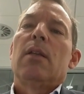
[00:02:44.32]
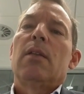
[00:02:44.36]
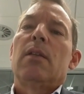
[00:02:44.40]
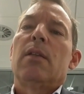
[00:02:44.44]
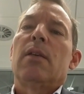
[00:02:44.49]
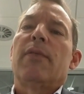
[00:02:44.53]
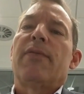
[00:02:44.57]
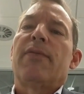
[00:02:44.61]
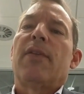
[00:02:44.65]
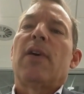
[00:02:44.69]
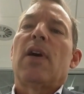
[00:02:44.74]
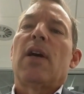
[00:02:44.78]

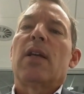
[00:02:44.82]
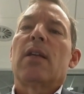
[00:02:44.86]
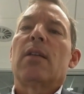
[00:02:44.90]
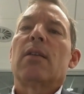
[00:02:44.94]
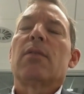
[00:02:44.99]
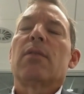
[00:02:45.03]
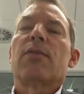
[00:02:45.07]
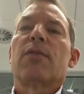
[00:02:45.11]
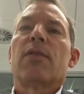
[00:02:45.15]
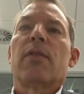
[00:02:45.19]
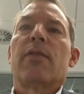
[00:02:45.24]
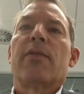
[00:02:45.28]

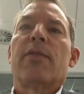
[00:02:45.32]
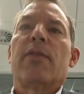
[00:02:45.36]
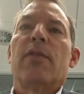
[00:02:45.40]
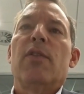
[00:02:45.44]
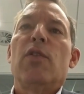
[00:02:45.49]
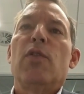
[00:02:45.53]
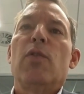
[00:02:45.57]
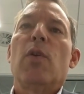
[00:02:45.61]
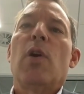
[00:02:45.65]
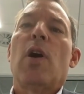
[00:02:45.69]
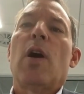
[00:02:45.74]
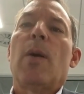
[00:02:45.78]
define sort of
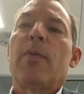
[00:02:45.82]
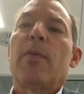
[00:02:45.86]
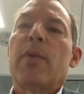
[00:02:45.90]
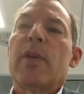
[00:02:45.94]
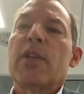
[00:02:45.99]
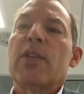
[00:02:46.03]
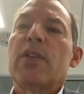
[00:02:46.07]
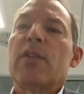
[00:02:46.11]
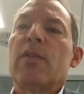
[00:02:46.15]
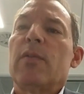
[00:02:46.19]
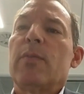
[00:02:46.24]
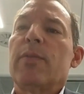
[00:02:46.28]
new
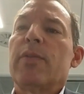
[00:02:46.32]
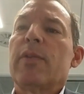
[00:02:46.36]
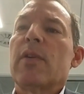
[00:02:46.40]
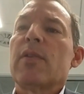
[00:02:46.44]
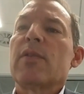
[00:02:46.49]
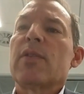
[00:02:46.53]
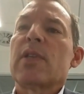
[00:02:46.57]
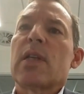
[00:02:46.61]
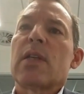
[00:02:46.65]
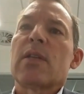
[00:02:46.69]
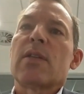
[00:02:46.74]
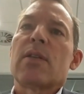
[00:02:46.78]
operational
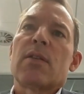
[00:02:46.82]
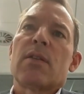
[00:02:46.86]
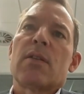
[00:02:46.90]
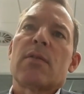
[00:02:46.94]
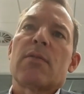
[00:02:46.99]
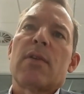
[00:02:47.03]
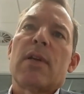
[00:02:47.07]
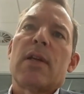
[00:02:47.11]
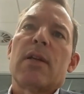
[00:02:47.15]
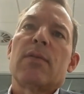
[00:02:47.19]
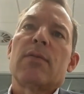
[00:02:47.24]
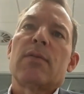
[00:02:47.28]
processes
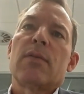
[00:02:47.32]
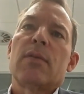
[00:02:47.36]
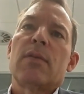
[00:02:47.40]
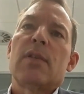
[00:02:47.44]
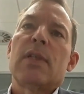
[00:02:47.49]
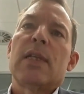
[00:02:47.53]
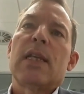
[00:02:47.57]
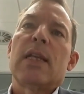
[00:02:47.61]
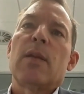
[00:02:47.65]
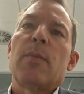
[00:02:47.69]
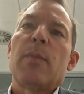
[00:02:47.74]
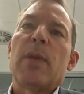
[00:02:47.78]
around
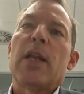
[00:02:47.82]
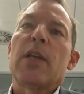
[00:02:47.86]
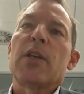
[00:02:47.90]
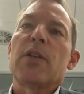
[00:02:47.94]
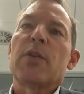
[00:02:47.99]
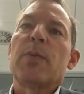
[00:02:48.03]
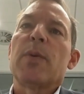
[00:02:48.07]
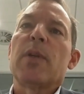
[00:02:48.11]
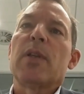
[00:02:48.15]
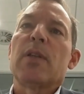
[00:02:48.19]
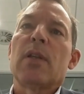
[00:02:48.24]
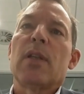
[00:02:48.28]
data
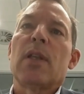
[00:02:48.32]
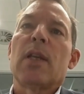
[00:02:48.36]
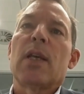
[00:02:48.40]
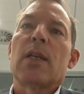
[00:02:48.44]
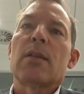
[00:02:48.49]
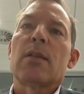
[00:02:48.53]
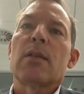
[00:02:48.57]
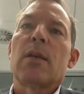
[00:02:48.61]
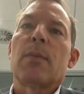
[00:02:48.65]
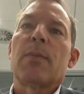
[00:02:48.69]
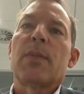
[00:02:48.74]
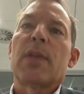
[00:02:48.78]
management. And
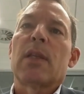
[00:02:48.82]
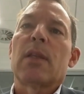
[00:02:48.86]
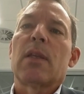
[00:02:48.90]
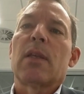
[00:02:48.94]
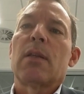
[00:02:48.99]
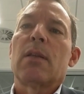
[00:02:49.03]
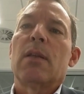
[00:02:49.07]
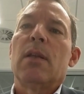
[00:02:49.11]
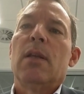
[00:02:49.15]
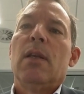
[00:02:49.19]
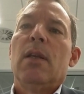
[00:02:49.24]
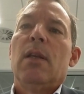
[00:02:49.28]
that's something
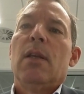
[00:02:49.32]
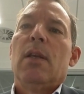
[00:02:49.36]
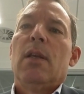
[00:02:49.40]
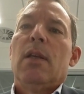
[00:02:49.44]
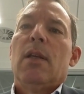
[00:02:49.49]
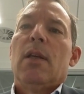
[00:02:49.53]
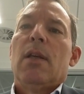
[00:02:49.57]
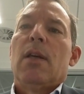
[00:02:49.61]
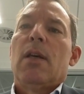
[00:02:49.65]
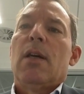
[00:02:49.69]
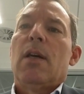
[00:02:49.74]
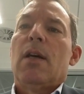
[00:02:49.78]
that
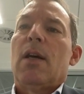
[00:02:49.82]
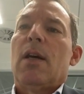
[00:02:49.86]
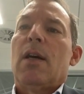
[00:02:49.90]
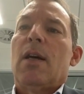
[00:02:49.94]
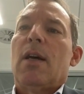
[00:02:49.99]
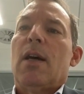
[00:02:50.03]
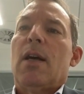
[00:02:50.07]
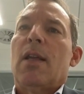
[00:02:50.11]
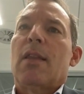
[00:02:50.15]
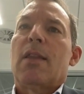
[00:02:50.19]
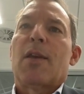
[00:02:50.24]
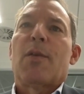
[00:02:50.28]

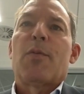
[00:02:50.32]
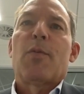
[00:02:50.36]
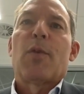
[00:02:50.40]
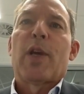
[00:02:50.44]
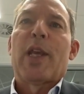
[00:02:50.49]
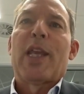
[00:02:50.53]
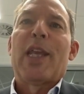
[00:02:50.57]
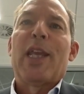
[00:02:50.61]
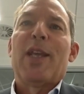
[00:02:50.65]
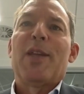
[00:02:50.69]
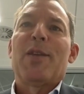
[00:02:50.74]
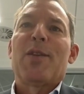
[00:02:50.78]
I think we're
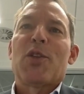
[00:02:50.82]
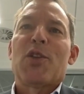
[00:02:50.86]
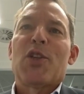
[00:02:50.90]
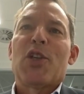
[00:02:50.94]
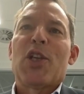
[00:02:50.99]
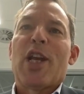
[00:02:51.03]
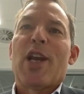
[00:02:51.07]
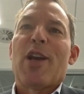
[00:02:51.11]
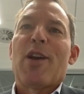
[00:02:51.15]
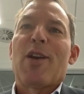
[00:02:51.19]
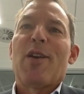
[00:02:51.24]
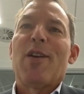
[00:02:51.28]
keen to
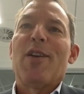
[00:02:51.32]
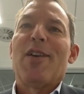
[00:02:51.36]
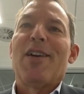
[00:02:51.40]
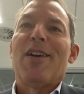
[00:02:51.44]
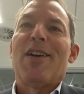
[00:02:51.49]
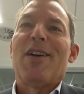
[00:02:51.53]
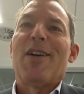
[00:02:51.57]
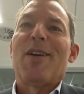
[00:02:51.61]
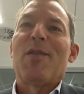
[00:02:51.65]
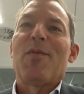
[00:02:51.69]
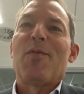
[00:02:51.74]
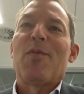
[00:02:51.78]
share
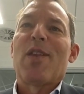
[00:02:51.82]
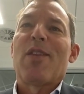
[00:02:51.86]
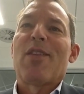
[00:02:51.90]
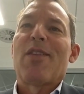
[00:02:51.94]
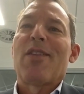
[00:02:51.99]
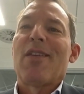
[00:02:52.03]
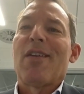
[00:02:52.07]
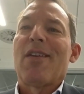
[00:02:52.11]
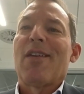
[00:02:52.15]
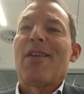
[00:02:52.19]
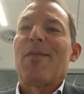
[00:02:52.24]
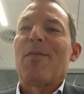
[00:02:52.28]

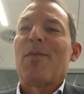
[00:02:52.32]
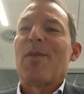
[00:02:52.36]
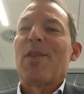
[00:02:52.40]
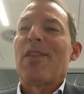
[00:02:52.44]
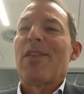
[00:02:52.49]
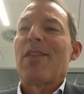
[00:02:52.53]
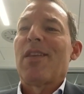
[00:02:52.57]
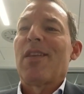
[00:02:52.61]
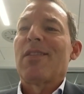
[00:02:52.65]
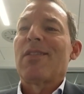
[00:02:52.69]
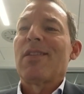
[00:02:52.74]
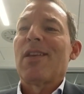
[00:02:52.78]
with the
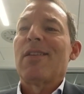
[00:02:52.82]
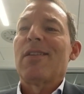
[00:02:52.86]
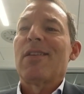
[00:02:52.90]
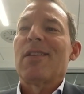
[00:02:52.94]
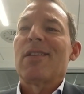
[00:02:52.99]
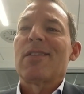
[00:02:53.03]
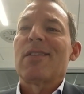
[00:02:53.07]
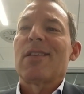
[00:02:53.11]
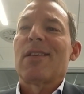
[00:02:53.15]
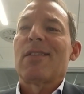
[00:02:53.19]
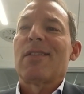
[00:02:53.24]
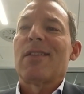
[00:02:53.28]

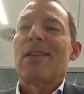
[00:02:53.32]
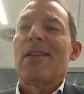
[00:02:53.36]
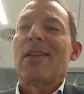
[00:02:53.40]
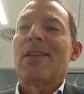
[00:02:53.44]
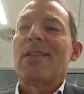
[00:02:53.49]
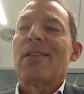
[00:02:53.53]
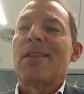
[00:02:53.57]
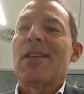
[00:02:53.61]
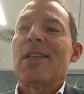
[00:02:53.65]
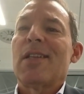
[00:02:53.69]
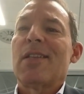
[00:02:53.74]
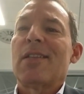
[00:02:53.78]
attendees
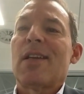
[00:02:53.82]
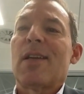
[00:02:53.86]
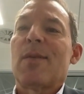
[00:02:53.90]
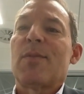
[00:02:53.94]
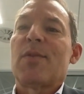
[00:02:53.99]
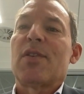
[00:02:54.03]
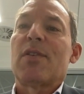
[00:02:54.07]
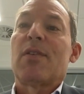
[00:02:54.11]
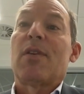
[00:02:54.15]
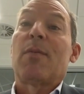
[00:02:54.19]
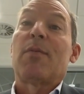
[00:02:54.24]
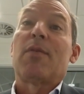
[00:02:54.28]
at
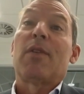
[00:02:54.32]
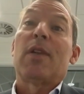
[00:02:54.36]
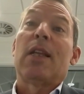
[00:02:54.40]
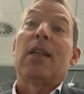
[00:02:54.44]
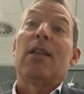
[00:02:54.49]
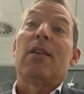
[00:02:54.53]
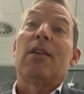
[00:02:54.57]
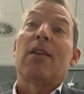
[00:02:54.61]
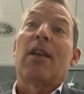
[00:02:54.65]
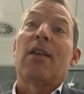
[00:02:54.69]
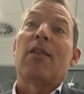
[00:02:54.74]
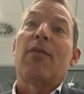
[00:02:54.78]
TSAM. So I'm really
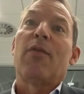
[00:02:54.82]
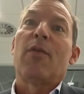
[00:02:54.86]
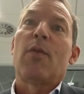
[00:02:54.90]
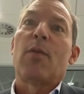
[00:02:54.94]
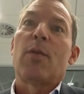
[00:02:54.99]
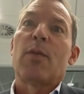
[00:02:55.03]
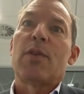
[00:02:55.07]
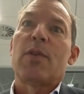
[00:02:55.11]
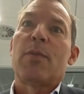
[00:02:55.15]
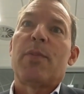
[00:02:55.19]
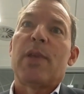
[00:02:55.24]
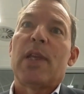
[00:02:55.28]
looking
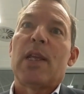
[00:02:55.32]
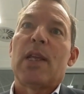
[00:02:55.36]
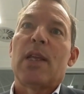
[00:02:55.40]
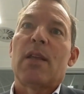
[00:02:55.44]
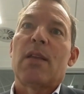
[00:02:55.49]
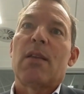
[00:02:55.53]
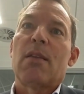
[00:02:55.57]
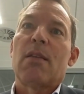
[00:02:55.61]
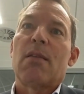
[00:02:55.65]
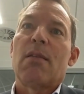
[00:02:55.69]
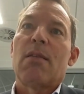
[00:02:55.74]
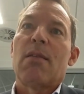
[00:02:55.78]
forward to
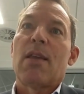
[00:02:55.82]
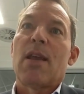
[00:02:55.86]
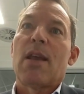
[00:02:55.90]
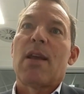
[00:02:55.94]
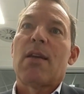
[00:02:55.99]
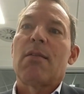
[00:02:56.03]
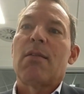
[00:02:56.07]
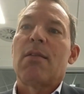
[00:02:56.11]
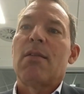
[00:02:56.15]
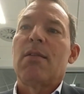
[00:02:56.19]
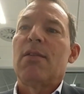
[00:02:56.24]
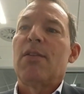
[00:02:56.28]
being
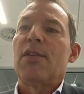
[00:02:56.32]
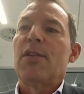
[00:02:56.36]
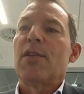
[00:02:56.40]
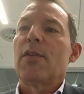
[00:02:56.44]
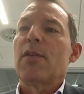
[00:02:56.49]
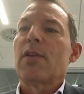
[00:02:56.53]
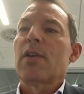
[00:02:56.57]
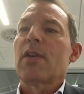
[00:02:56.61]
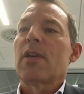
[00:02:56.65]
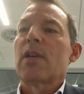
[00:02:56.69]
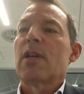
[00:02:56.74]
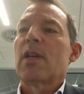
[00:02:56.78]
there in New
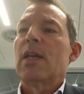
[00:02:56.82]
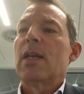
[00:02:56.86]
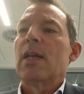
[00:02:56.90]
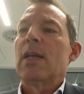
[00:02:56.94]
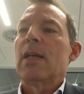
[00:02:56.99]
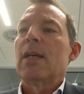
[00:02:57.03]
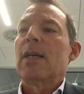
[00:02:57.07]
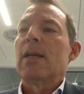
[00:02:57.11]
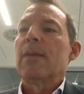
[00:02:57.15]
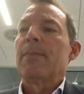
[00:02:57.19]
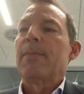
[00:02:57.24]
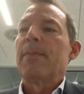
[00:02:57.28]
York
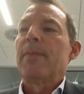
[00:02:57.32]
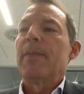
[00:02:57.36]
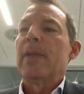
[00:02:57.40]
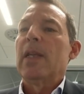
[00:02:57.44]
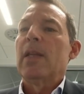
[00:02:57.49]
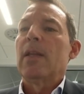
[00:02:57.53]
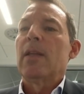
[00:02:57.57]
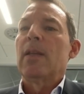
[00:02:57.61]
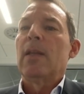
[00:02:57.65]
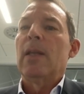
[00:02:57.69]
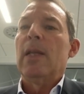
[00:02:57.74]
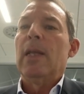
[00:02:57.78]

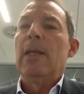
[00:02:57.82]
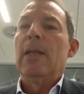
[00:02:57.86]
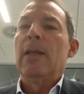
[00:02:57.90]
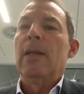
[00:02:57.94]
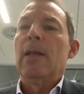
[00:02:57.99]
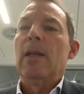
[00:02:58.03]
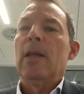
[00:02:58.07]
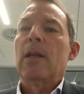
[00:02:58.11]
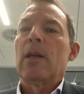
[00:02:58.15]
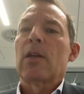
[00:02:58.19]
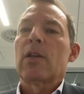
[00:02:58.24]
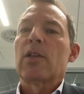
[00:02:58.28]

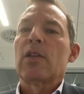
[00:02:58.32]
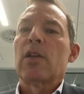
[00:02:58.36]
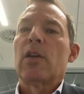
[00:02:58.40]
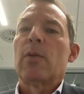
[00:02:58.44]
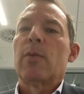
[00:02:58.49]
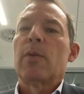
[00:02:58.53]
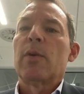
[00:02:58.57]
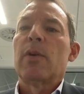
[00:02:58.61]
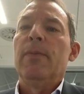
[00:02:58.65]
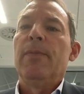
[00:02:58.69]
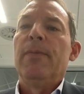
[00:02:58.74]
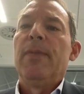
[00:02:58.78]
in
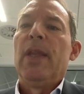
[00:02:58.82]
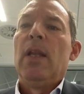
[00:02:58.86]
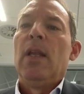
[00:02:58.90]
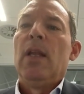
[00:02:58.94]
October,